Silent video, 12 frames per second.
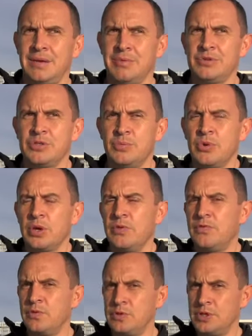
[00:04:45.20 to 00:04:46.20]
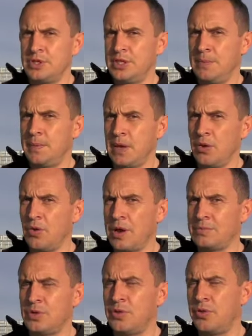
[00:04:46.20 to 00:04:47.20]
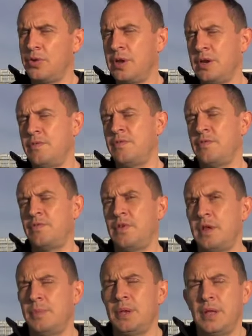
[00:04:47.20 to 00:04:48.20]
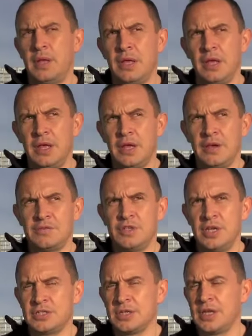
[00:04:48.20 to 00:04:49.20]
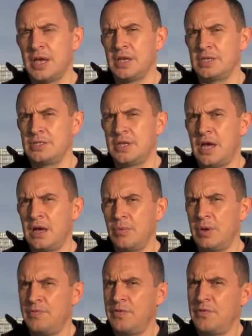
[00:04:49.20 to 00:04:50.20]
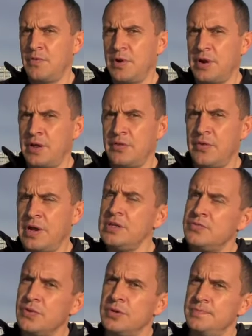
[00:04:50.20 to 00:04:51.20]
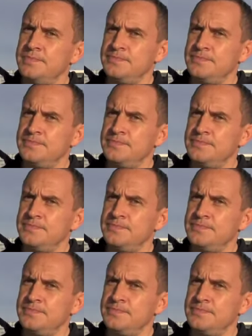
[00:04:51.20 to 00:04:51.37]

because uh, I'm looking forward to stepping her up to 13.50. But he doesn't gain a start, we'll have to find another race for him.